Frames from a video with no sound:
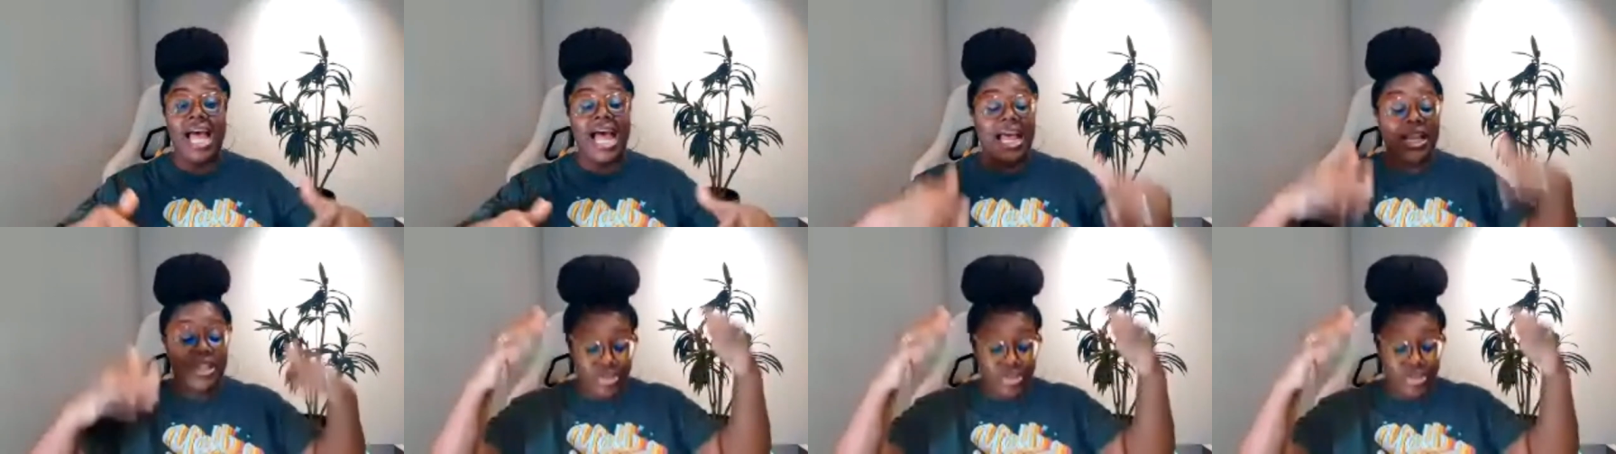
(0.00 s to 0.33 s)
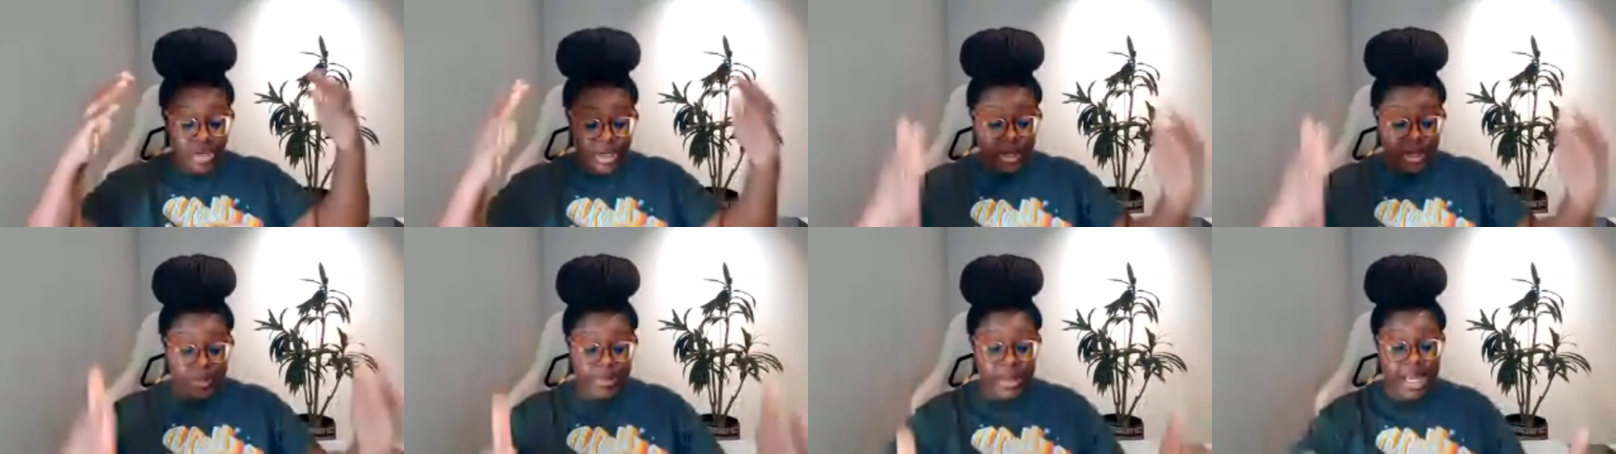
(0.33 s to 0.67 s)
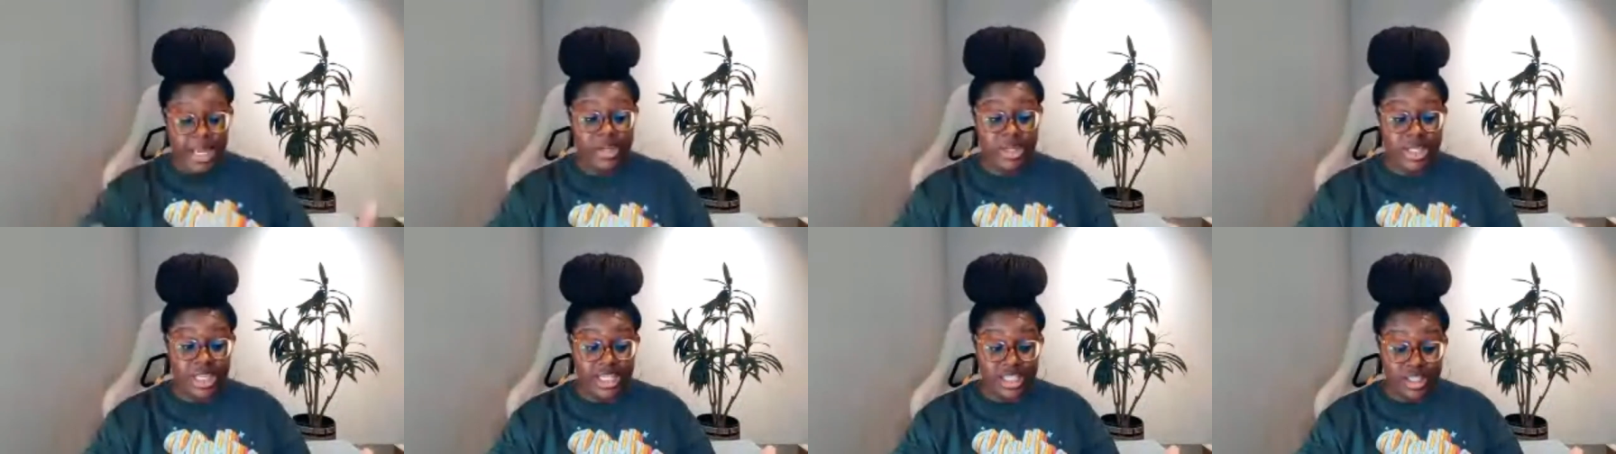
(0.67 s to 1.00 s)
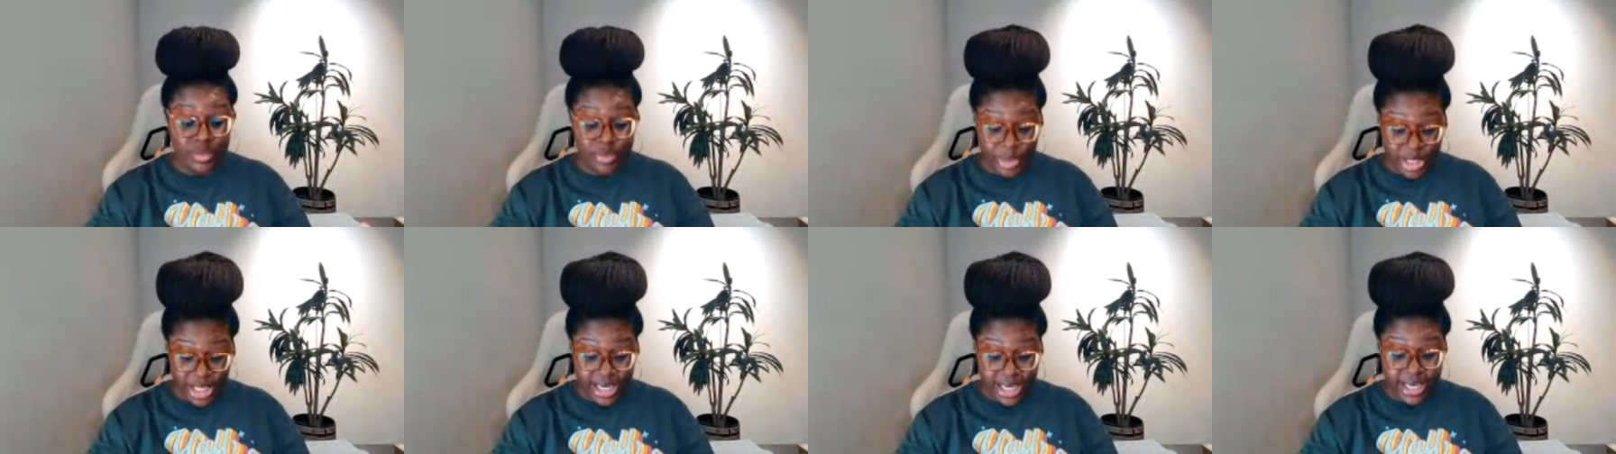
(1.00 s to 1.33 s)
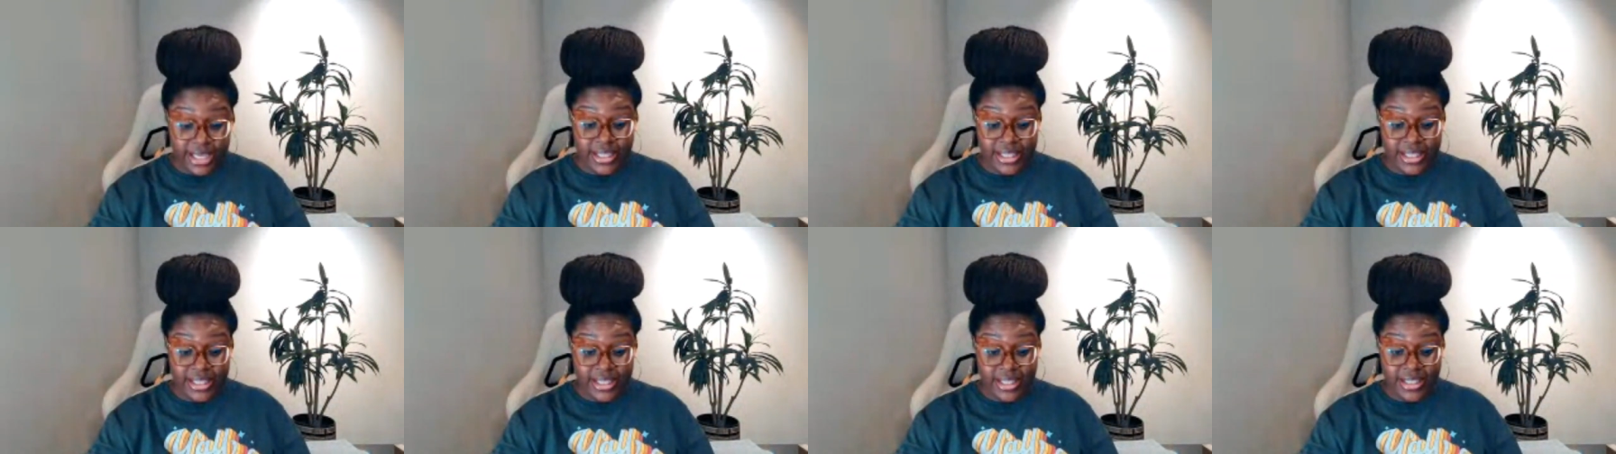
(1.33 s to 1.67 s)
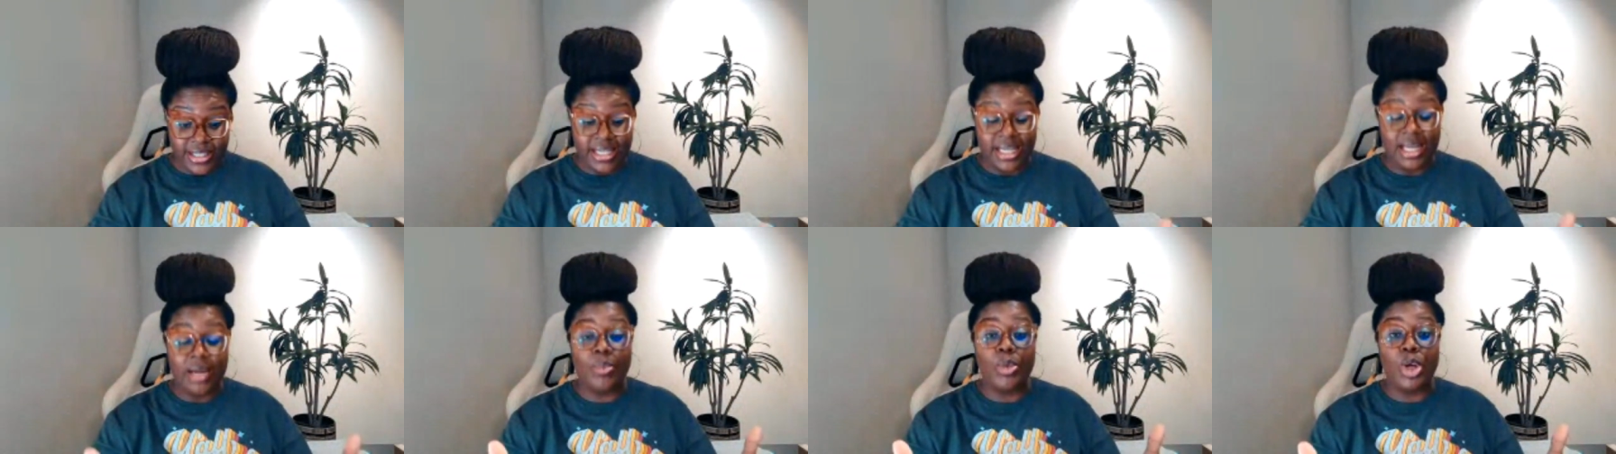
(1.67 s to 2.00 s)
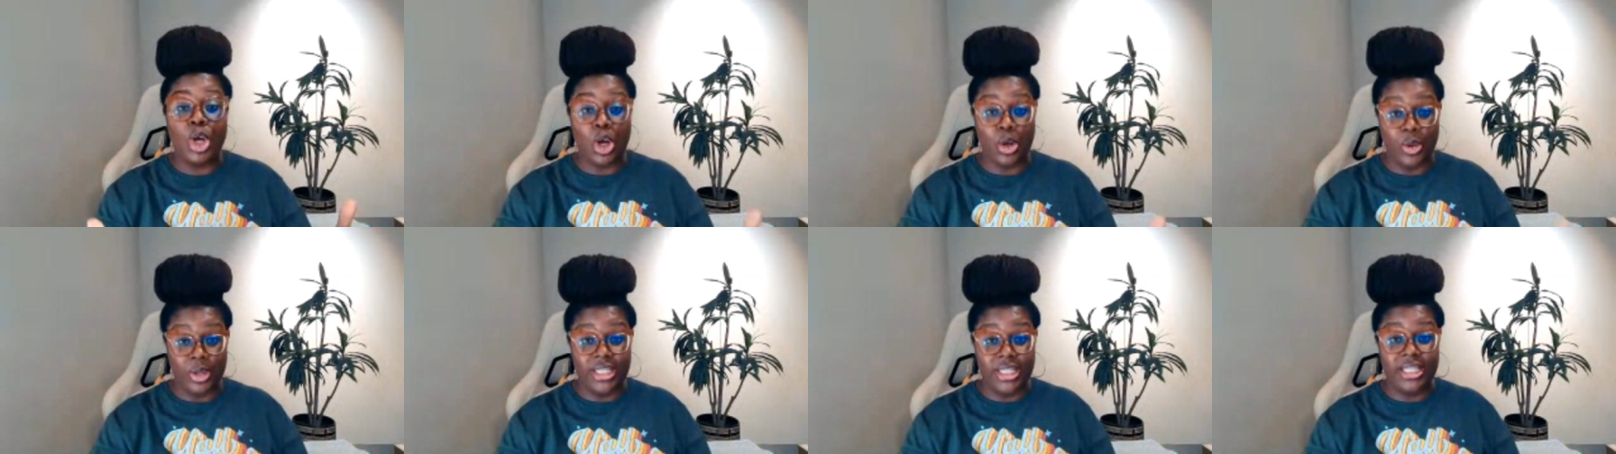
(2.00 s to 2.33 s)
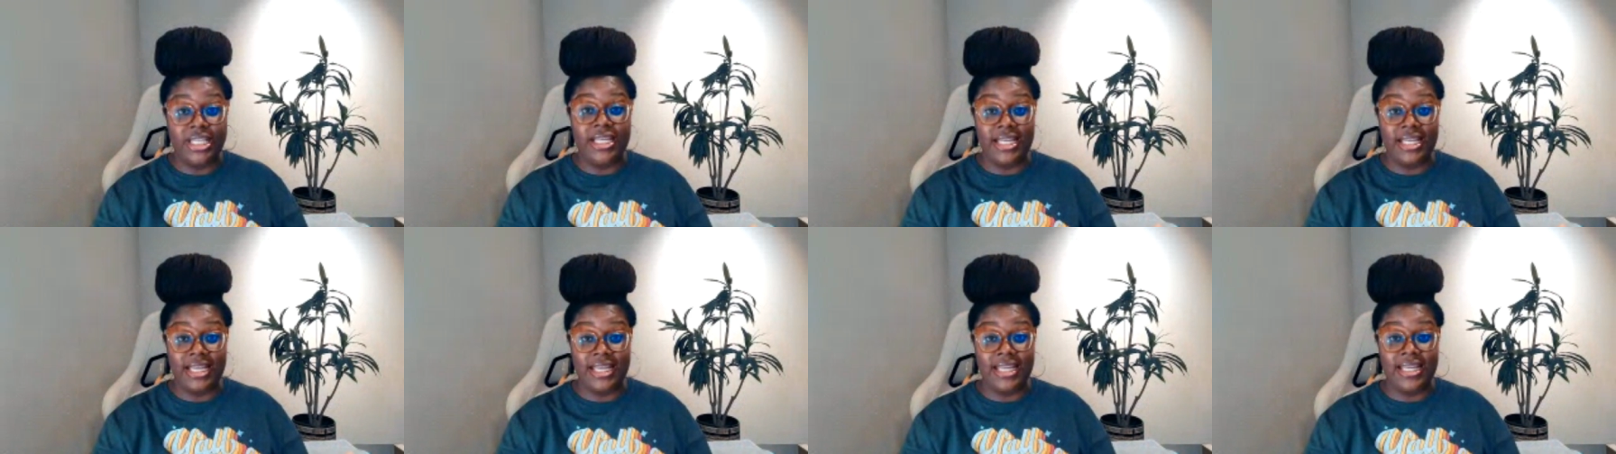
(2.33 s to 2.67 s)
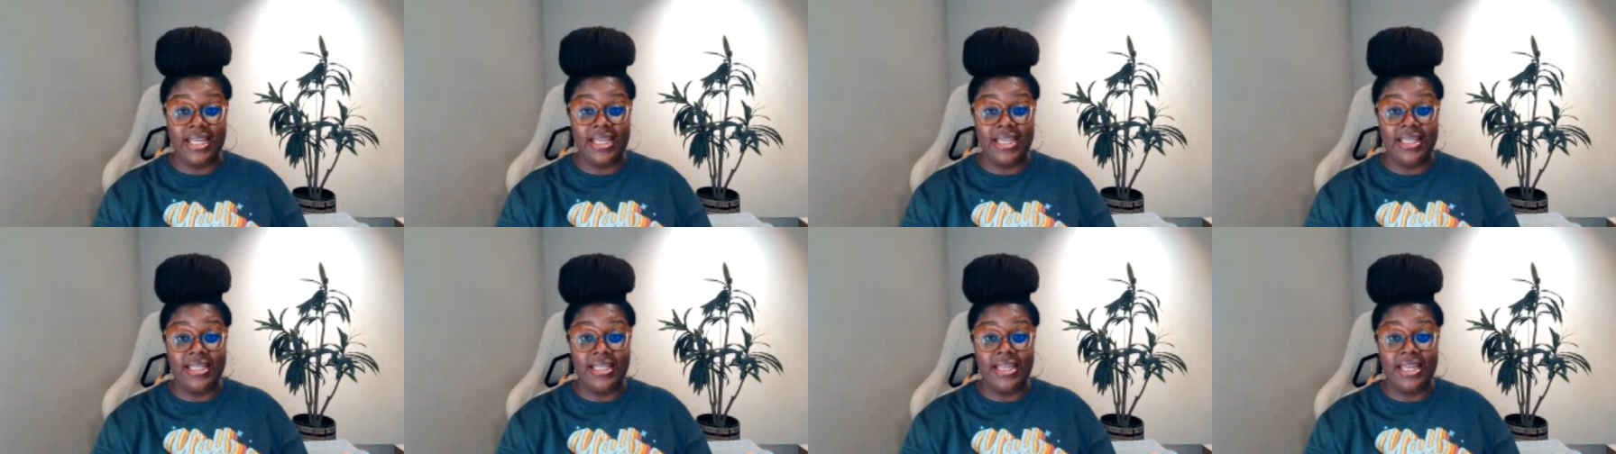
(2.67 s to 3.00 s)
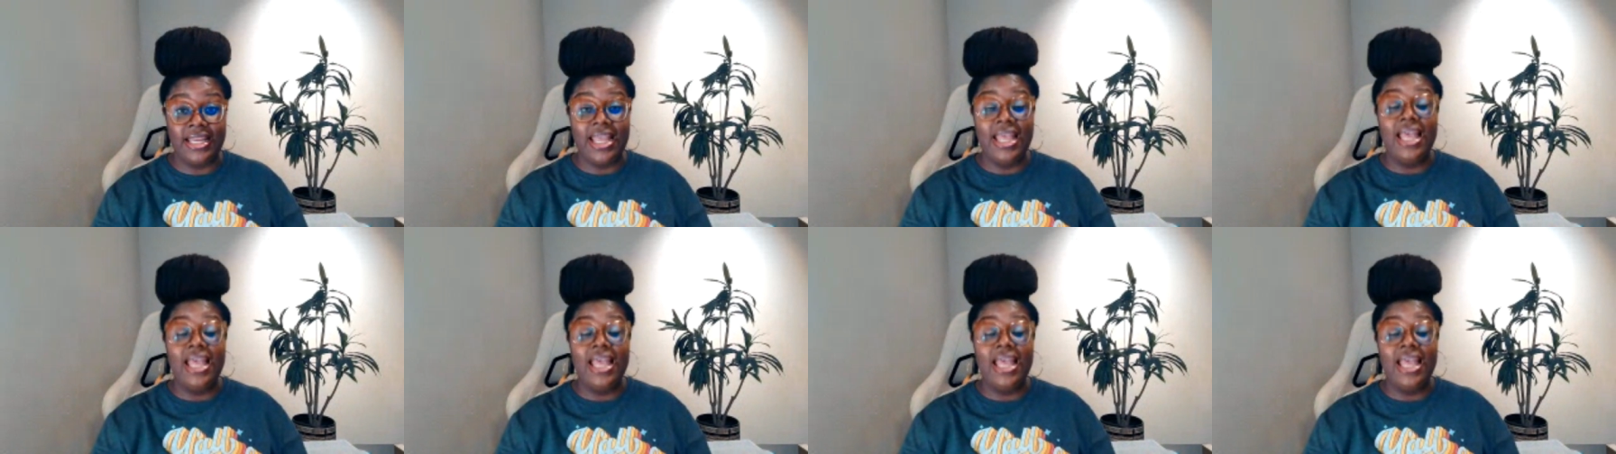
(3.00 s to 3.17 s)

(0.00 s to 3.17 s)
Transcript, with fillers: I dreamed about this place that I'm currently in,